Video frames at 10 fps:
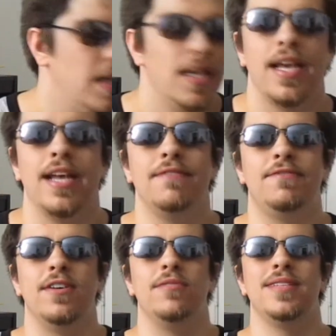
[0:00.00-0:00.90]
And
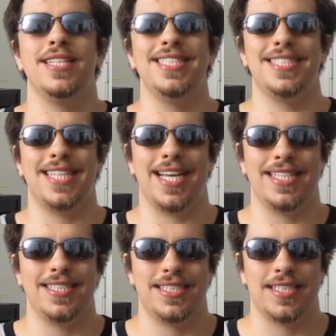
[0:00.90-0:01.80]
for release
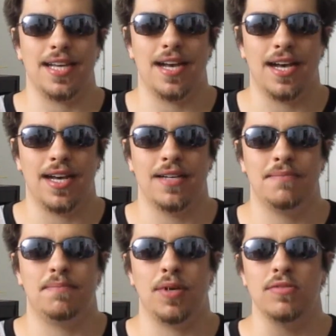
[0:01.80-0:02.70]
dates,
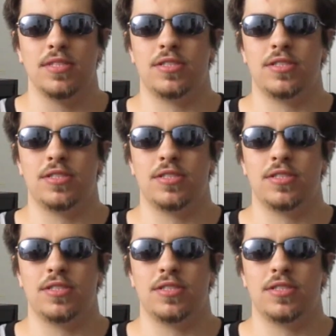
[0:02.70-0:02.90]
both